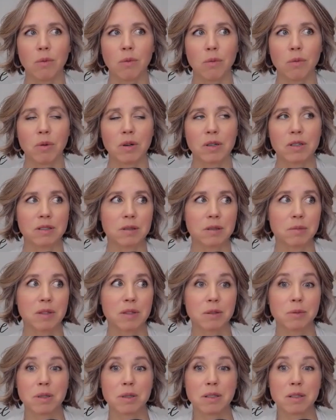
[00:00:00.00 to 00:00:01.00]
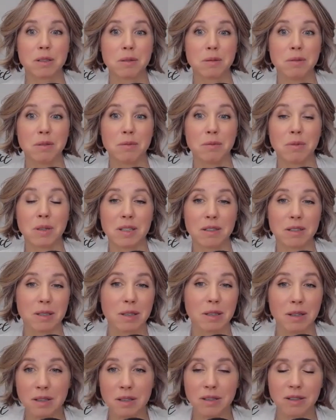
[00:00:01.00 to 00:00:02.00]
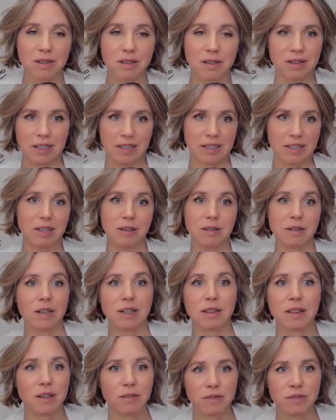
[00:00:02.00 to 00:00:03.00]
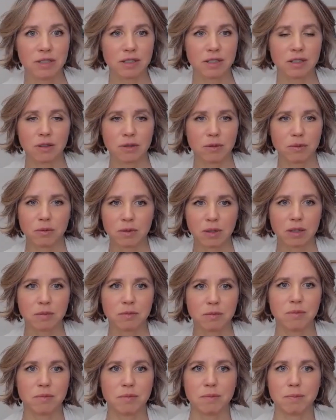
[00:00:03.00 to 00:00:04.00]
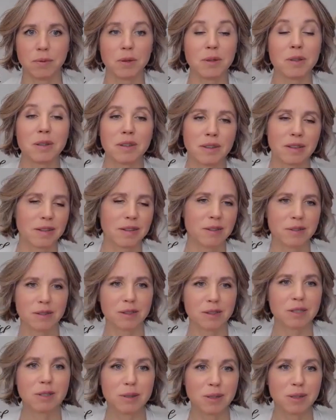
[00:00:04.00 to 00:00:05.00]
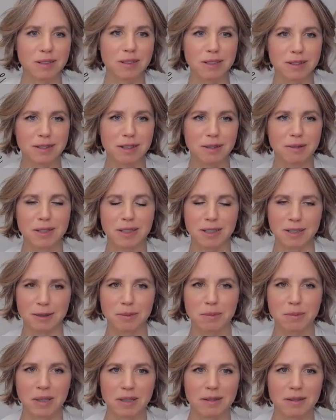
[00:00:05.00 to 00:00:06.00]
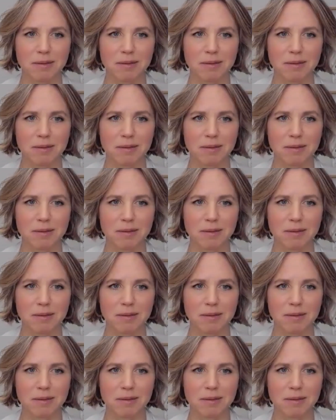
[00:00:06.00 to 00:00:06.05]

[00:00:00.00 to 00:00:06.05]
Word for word: what are some things we can do when they're younger like i'd, I'd love to know kind of both those are two questions i realized